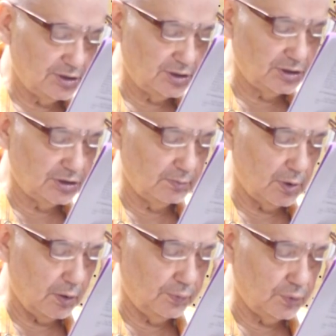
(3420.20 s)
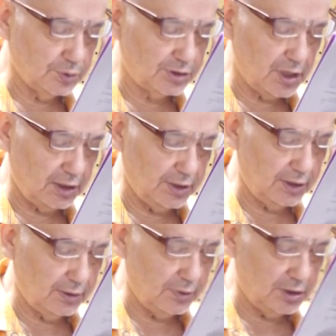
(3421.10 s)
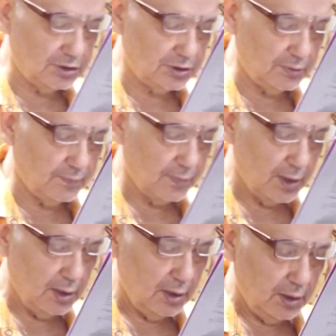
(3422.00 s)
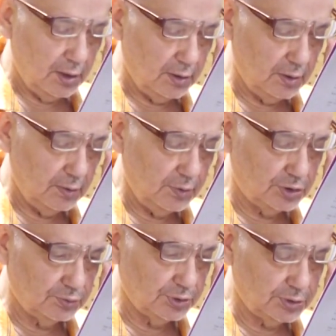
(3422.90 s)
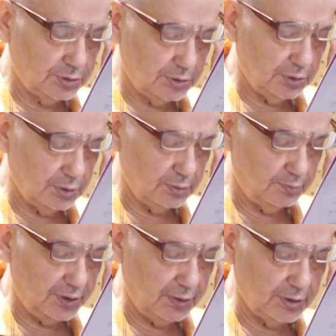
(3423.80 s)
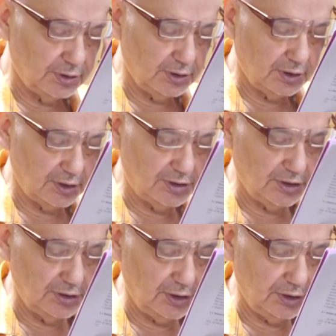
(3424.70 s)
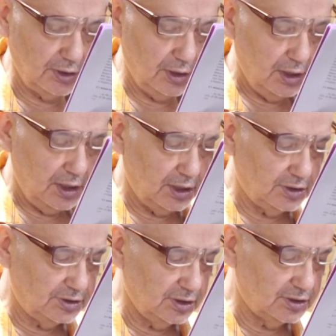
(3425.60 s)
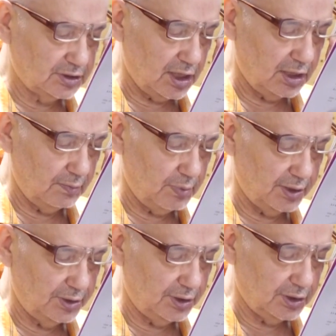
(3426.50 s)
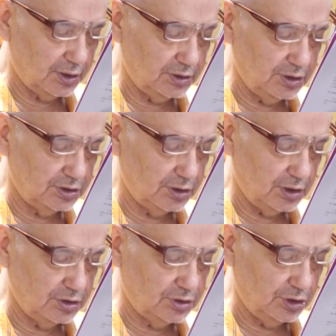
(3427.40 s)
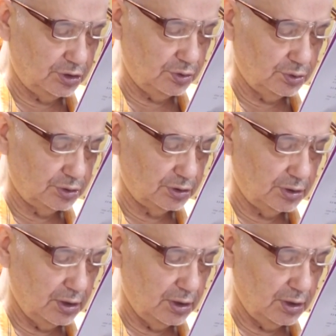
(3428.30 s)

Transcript: system of four-scalar equation which was previously considered, and 6-scalar boundary condition is reduced.